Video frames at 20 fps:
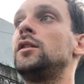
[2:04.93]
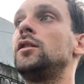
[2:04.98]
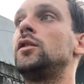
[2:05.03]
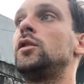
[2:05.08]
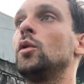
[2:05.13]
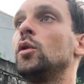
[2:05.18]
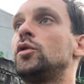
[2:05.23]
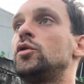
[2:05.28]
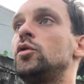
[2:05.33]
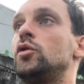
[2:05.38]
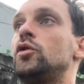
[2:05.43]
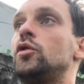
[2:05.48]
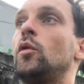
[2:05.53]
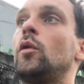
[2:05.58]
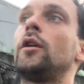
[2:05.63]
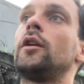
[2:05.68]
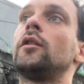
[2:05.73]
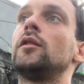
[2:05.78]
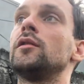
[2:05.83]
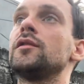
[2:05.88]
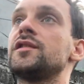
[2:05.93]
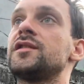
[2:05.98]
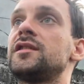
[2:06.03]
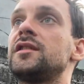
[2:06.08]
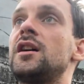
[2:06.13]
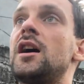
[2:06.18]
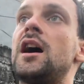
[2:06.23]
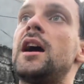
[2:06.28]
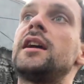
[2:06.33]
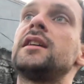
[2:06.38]
your tutorials,
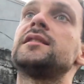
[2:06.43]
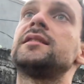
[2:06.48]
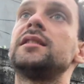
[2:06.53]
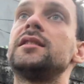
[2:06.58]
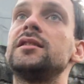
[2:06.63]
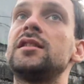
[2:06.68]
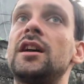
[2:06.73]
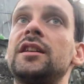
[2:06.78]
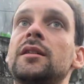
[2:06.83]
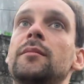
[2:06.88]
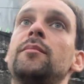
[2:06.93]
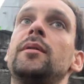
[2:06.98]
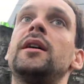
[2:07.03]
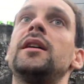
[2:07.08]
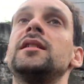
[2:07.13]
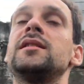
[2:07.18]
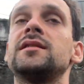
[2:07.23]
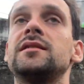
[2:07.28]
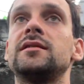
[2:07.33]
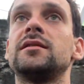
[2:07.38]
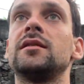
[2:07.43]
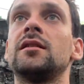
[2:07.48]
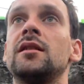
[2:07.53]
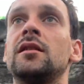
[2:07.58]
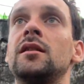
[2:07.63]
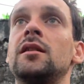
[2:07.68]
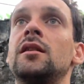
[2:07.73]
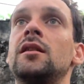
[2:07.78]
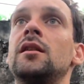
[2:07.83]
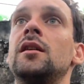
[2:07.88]
guys, and database
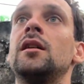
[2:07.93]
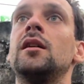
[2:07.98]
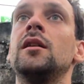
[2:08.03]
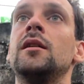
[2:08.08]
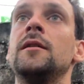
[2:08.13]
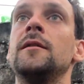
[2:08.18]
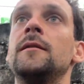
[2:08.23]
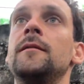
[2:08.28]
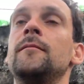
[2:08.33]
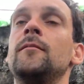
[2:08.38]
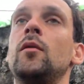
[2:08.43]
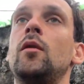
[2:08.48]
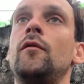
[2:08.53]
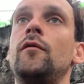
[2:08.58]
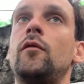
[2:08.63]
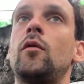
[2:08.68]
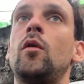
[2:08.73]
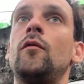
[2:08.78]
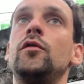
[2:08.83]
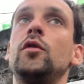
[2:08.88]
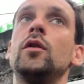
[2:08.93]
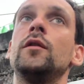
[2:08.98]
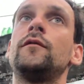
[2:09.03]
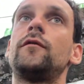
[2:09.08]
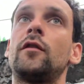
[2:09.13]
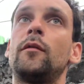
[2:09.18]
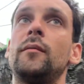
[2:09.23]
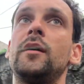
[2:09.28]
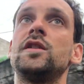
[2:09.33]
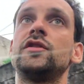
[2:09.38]
of your
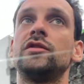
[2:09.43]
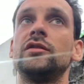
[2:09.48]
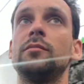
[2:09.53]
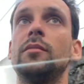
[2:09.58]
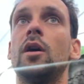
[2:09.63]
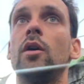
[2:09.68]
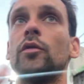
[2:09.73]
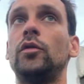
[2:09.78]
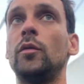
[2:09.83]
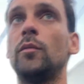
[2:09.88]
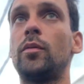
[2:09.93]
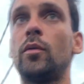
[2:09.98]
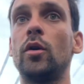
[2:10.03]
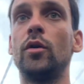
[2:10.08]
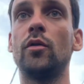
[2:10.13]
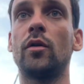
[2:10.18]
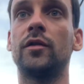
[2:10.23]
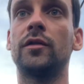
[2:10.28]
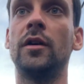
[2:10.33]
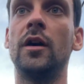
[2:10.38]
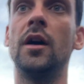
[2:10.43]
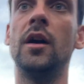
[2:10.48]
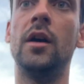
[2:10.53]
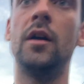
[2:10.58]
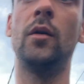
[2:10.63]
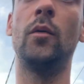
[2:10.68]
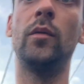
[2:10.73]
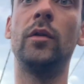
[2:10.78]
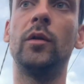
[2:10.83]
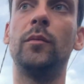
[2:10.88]
information about your products
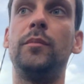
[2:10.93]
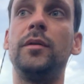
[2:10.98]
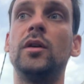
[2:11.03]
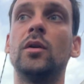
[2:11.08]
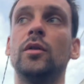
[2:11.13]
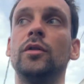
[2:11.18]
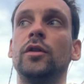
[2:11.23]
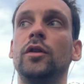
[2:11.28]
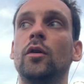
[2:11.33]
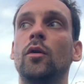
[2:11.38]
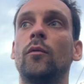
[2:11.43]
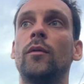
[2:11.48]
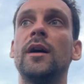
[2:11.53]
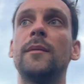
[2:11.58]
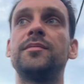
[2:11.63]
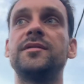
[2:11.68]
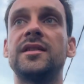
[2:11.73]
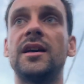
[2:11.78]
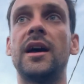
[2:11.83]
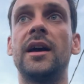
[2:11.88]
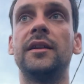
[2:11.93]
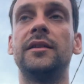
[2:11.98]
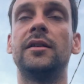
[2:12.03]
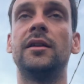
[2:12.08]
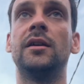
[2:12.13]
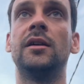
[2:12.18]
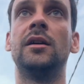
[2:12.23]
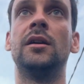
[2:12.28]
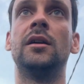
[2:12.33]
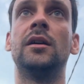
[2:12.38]
will be on your website,
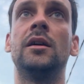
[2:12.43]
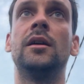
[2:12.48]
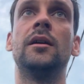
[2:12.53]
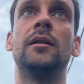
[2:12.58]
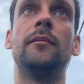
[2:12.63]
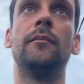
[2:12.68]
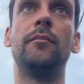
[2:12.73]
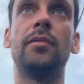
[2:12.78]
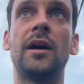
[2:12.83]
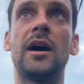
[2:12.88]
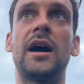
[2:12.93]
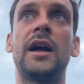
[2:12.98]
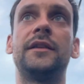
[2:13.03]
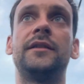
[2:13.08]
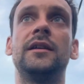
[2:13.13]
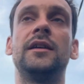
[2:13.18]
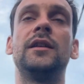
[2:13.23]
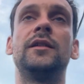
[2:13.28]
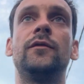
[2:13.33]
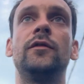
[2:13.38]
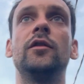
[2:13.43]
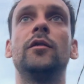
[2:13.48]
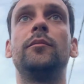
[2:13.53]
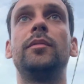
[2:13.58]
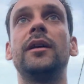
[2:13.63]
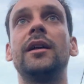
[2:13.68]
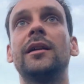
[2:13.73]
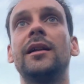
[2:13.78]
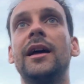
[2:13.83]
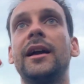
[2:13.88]
but it will
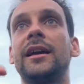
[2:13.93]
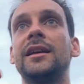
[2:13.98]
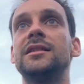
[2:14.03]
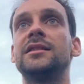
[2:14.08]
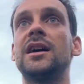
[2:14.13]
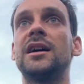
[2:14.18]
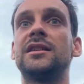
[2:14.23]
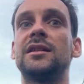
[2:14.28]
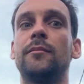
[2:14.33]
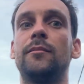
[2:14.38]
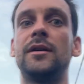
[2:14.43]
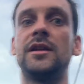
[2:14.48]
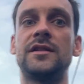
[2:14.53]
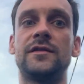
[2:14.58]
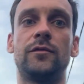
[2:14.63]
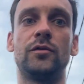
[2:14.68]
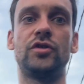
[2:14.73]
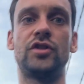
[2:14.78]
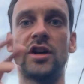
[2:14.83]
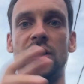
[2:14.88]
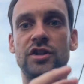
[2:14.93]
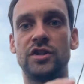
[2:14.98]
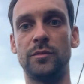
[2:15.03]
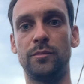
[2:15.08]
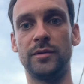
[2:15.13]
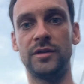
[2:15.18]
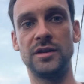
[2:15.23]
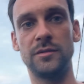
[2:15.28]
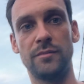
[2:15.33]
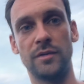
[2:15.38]
be like a database for
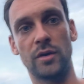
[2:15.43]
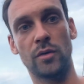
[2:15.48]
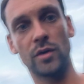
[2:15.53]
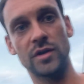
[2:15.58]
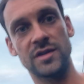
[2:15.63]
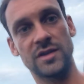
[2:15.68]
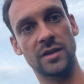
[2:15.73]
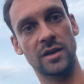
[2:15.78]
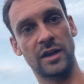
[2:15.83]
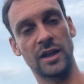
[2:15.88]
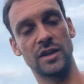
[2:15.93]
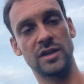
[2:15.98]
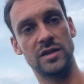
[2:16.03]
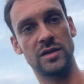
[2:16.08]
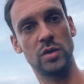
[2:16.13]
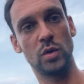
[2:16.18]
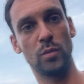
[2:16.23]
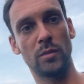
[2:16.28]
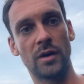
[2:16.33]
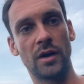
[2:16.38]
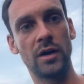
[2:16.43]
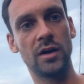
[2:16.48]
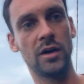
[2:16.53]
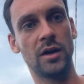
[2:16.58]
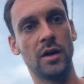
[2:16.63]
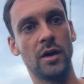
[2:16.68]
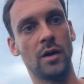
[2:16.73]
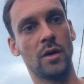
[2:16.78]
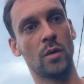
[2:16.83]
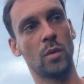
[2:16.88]
ChatGPT because consumer
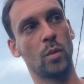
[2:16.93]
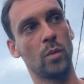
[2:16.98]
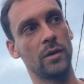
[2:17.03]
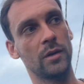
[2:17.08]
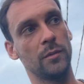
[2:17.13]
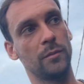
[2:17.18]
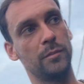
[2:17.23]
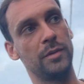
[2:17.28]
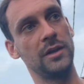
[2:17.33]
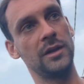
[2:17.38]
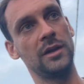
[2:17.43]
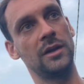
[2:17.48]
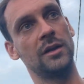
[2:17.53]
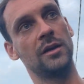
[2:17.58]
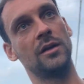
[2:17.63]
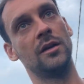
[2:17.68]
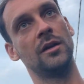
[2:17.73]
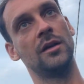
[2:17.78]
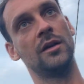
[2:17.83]
will be